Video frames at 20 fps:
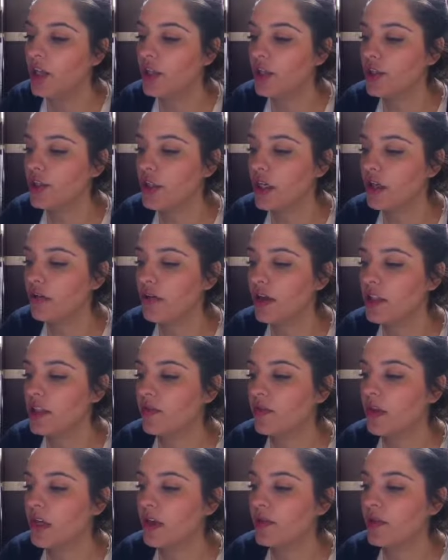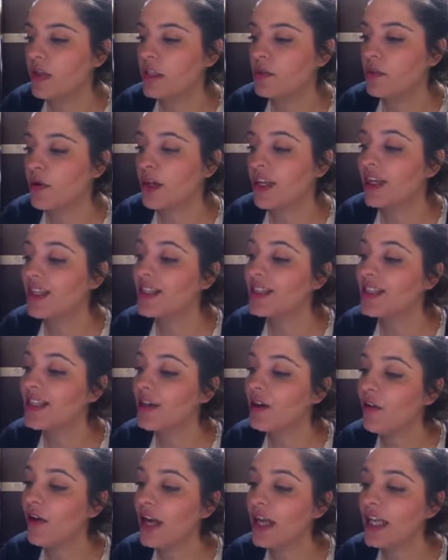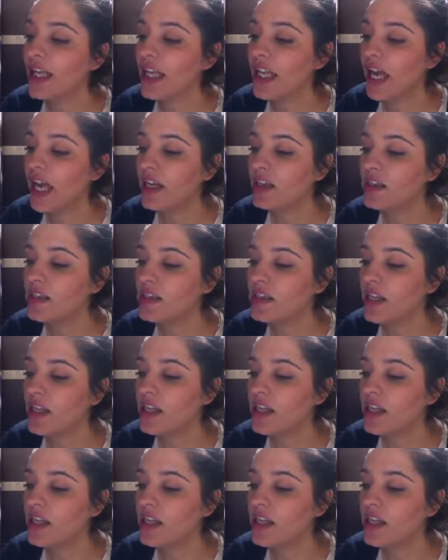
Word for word: Could you go the rest of your life without smoking a cigarette? Yes.